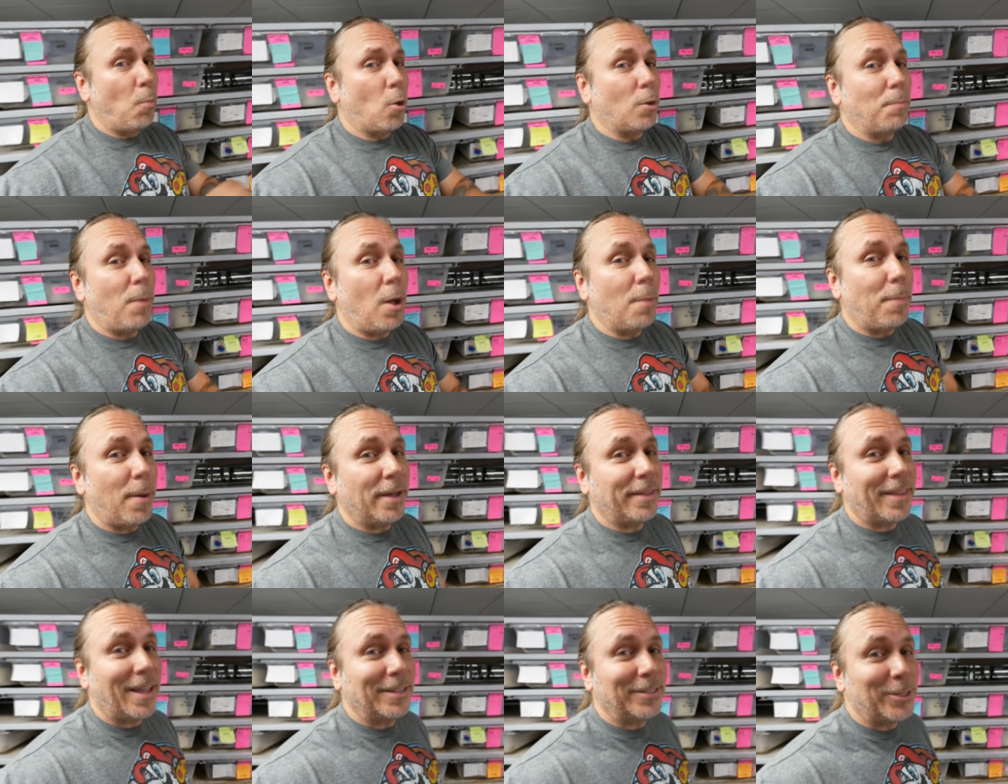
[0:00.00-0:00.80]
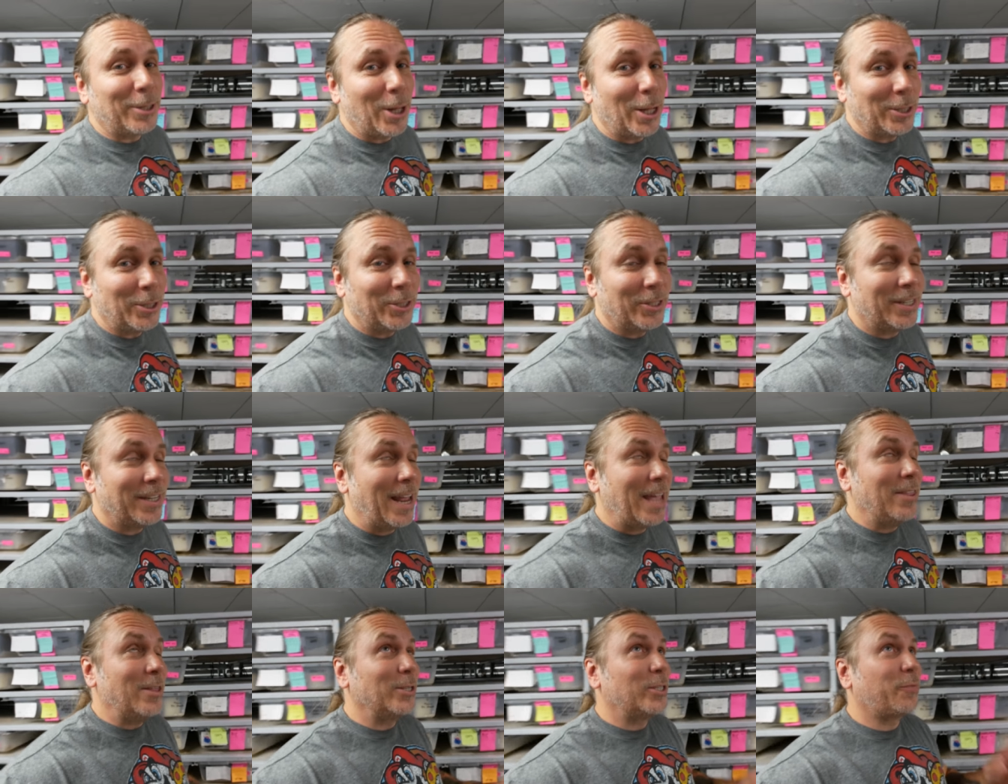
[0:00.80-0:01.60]
more ball pythons clutches
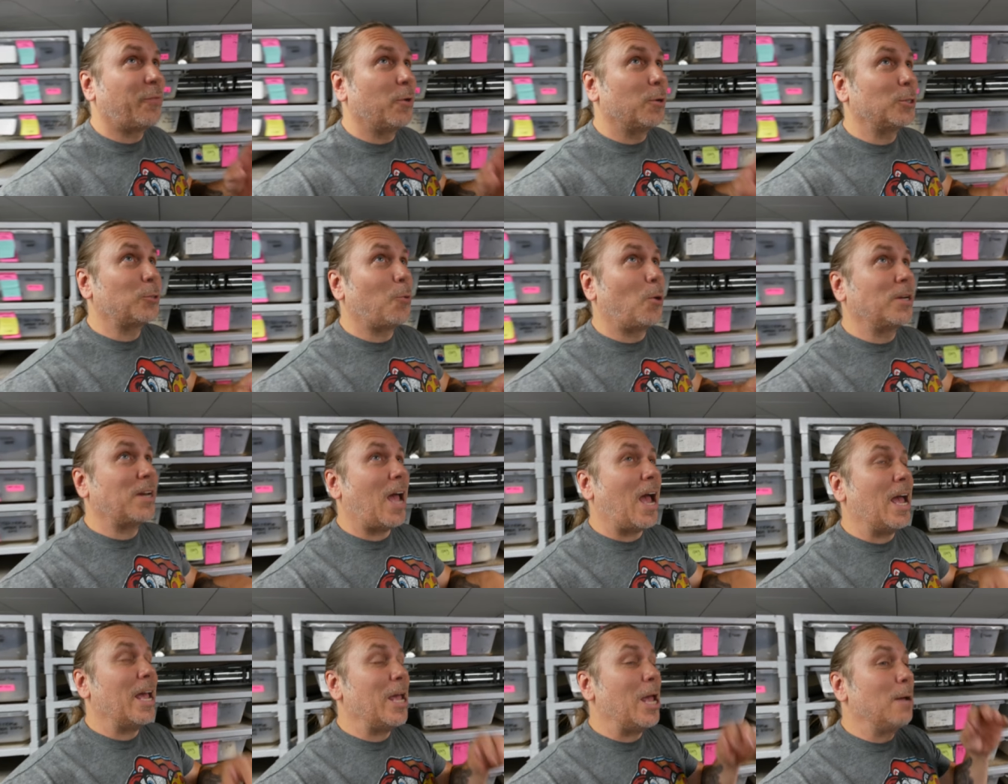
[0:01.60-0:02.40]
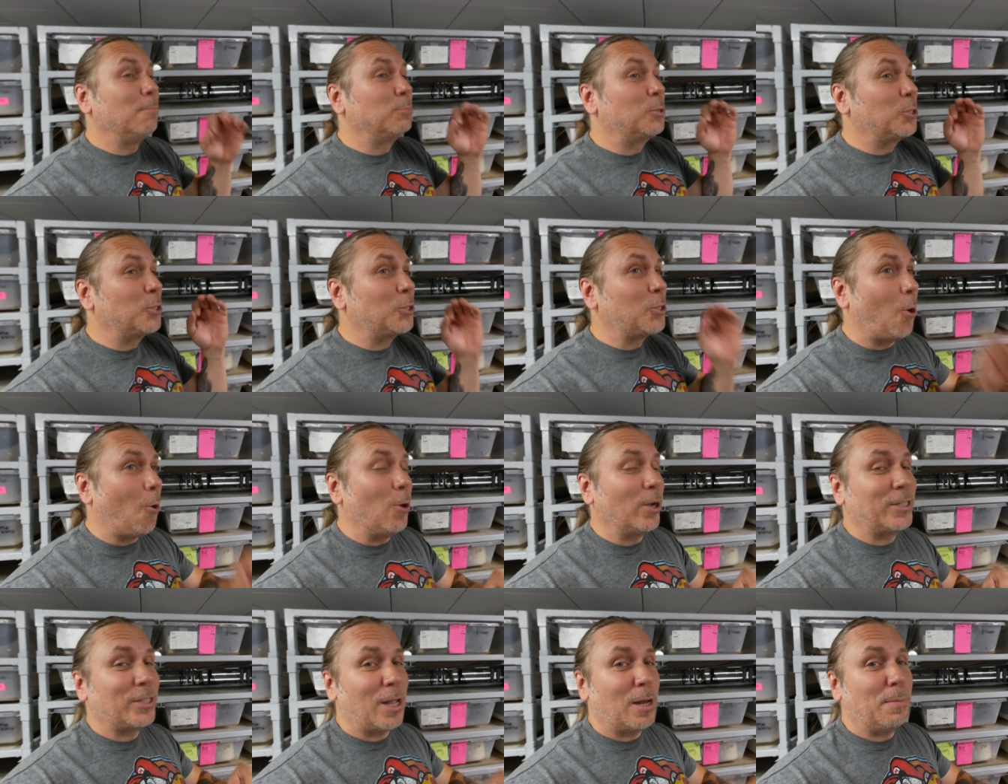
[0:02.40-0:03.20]
today. This first one, I am so
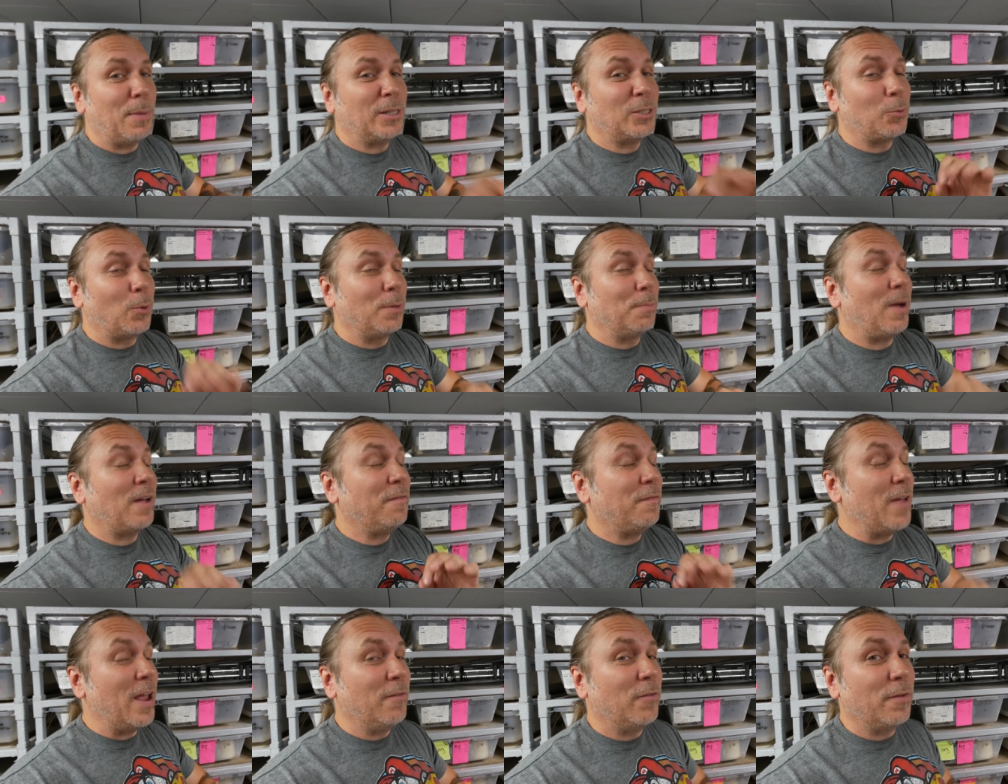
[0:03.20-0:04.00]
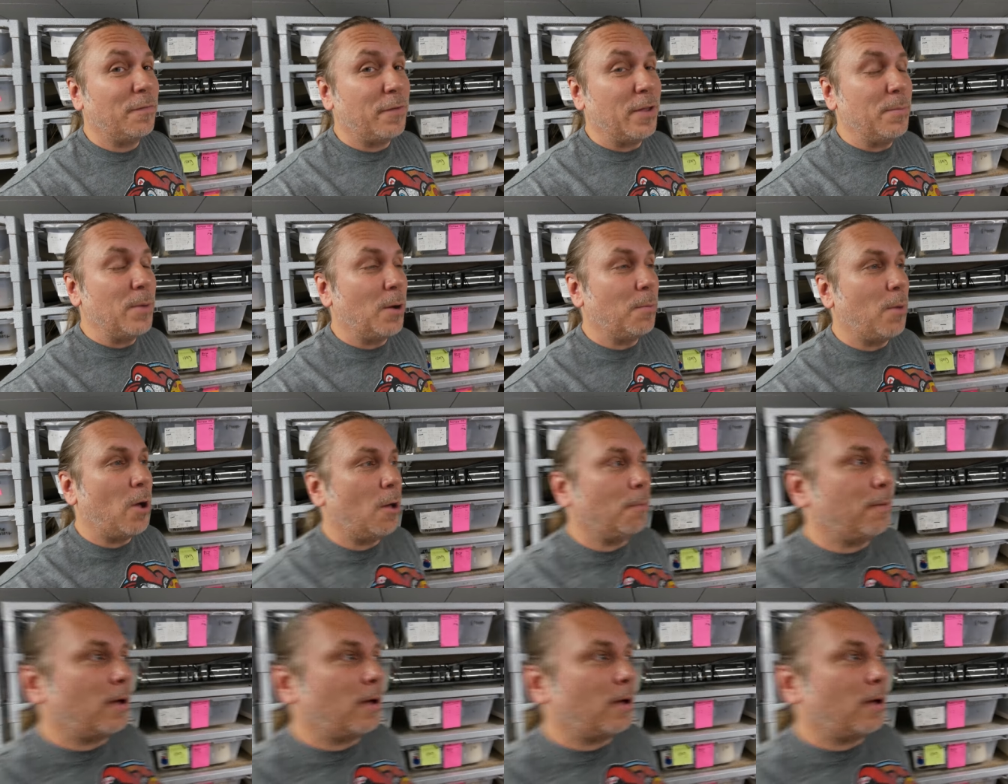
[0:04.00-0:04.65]
excited about. It's one of my favorite female ball